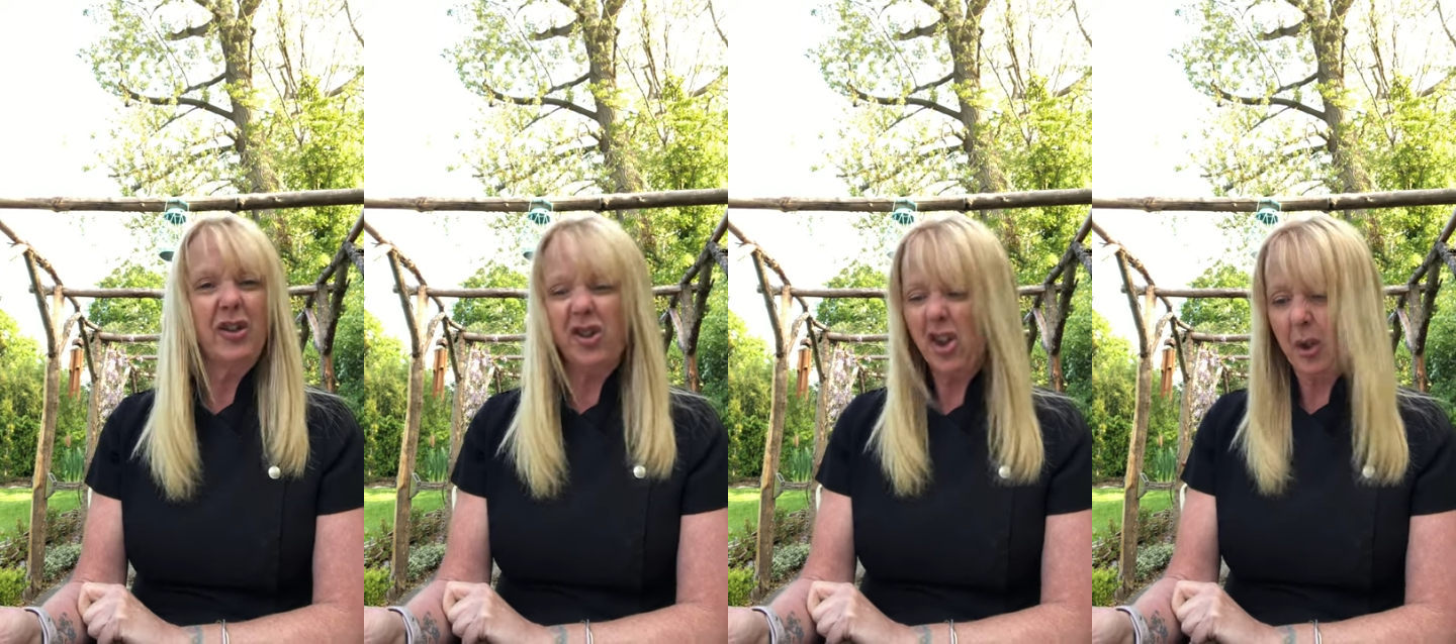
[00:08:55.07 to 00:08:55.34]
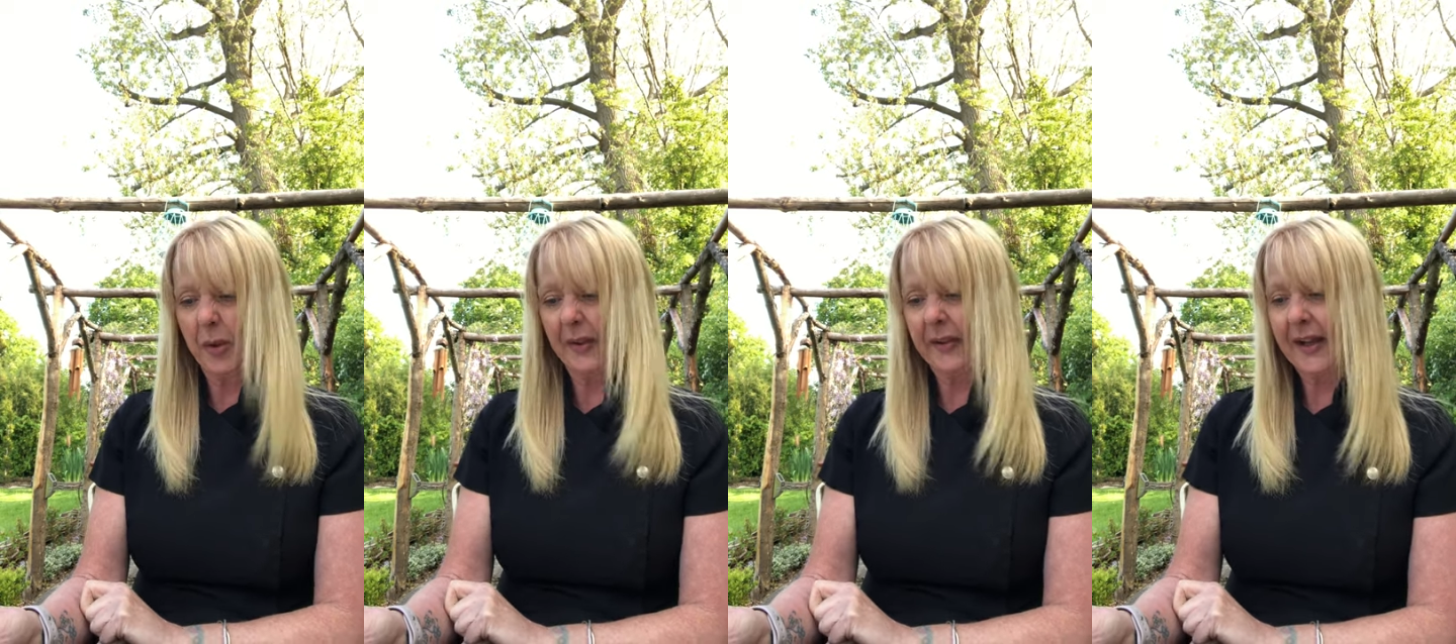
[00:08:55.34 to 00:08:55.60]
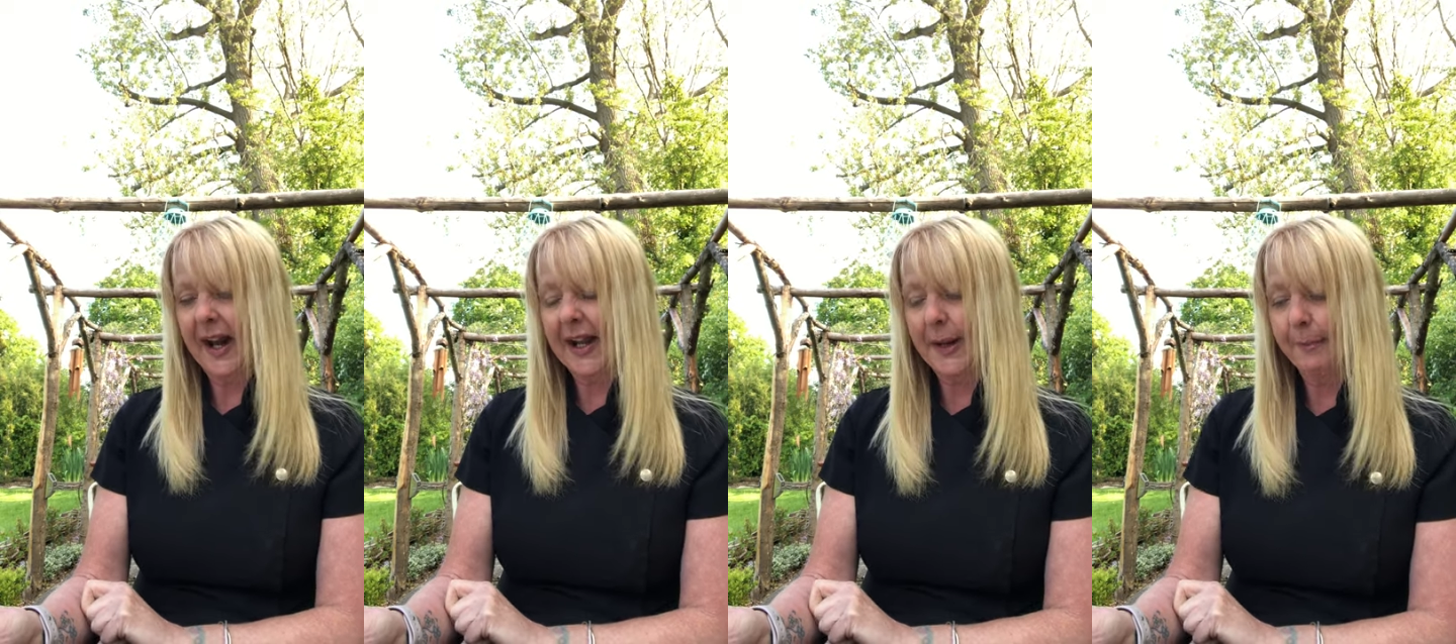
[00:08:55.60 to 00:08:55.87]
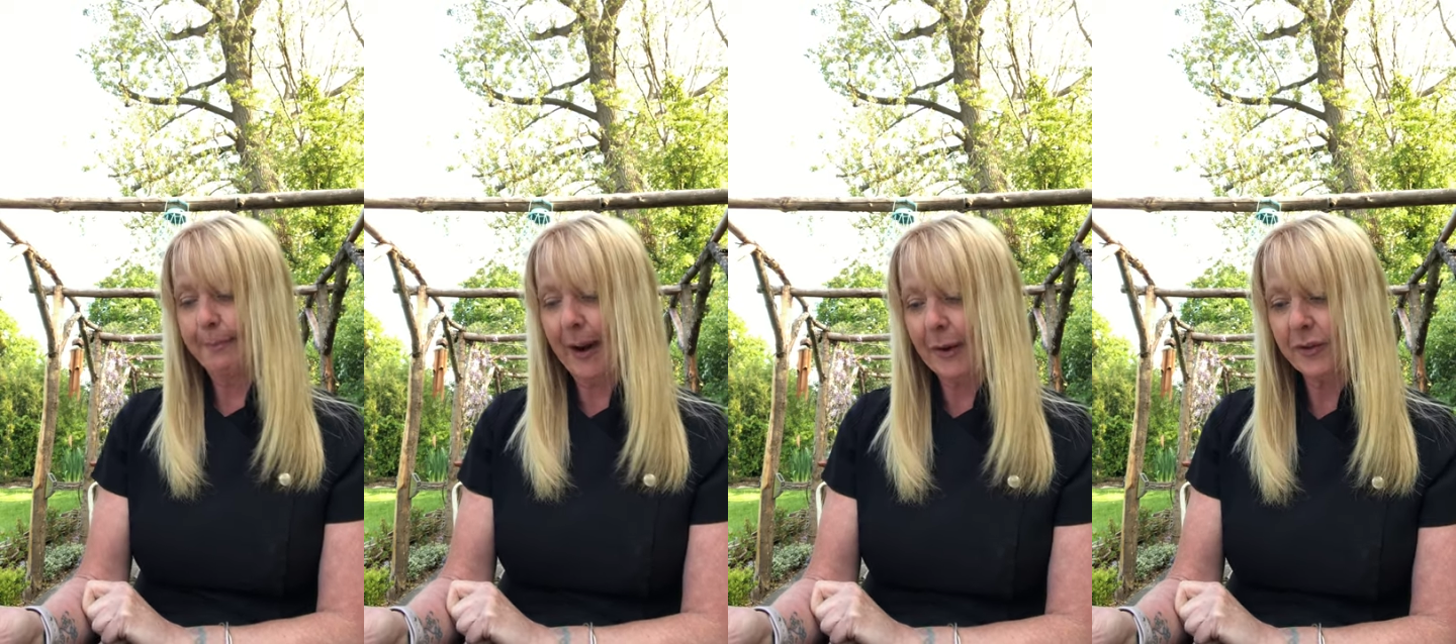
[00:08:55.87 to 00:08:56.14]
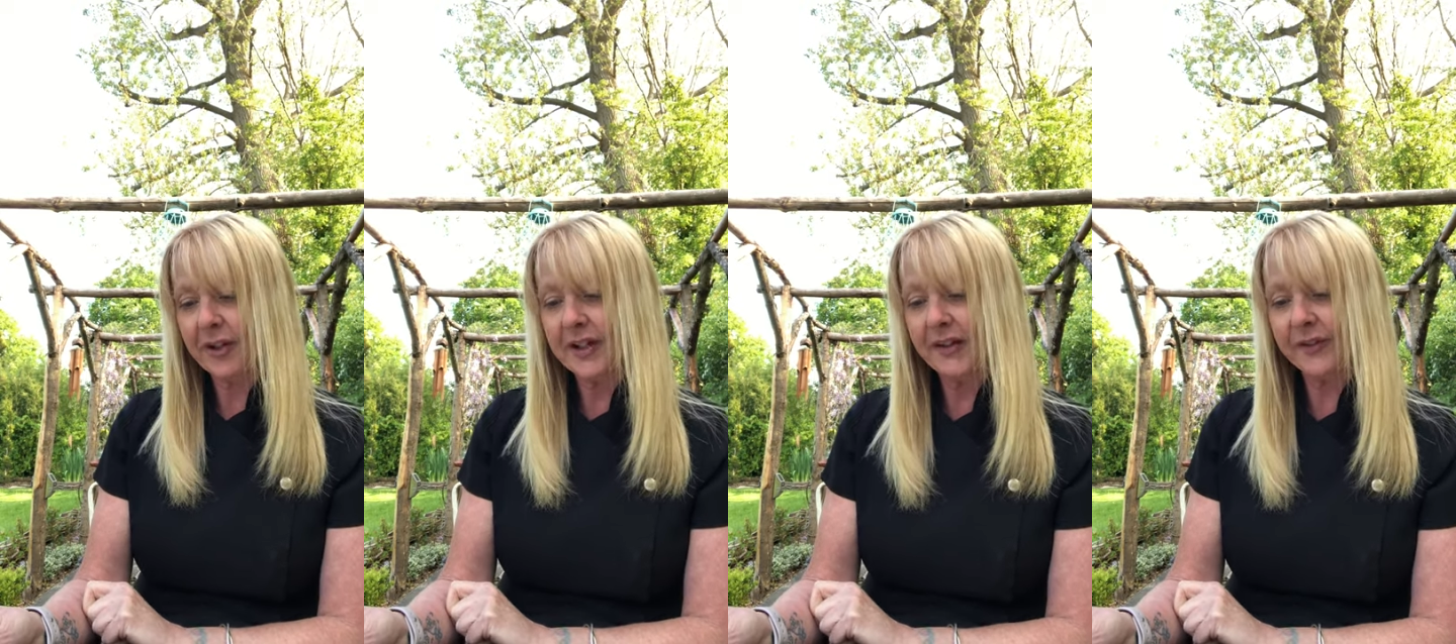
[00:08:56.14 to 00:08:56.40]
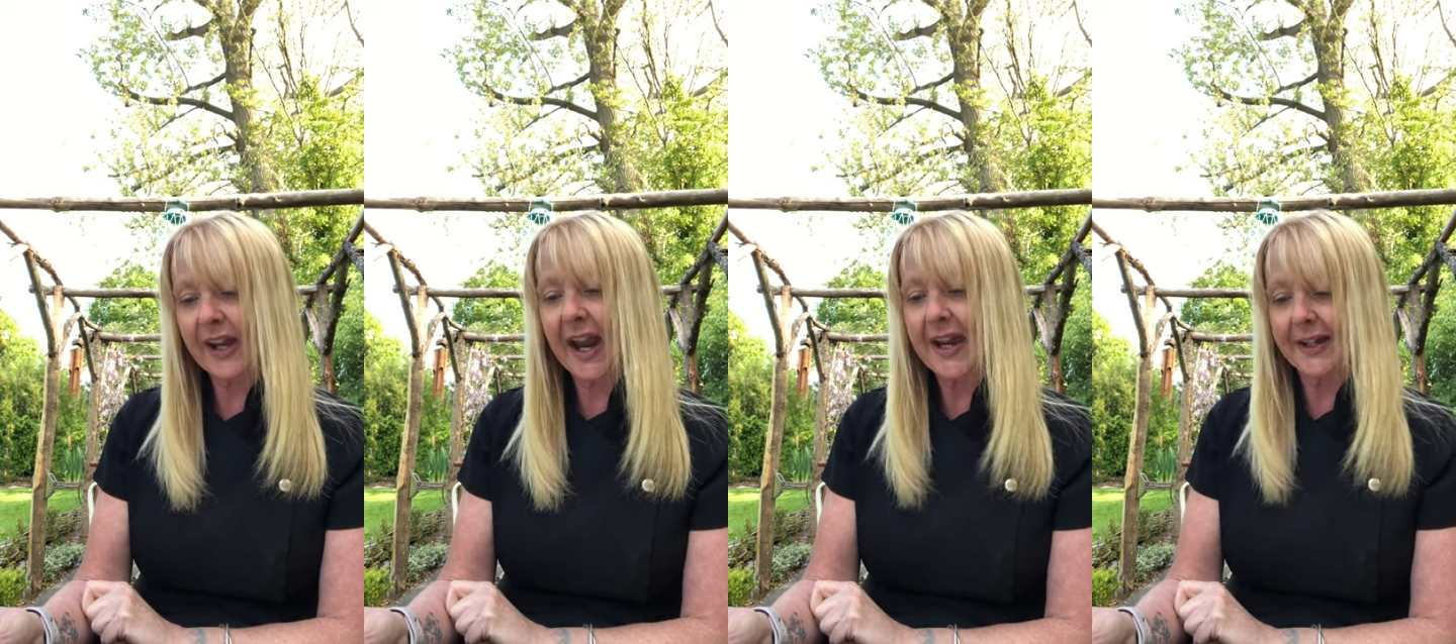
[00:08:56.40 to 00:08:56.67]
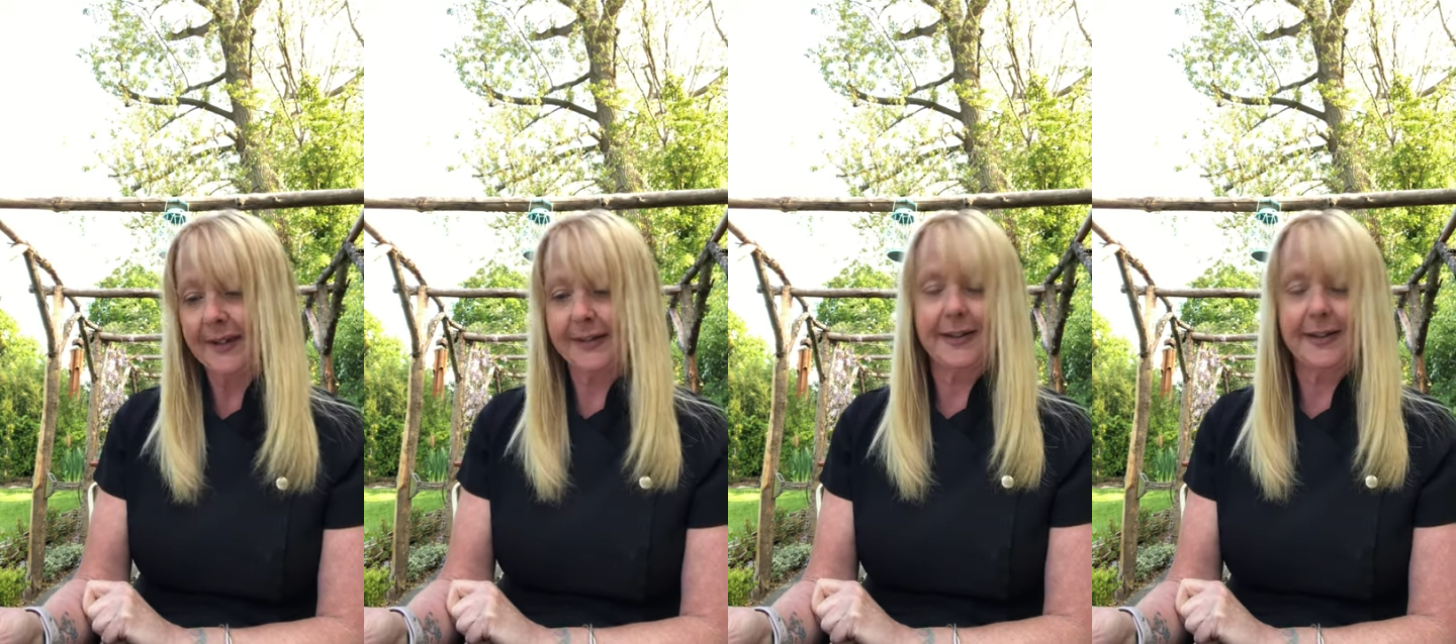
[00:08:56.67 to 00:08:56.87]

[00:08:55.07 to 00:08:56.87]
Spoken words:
juice and a mountain of cakes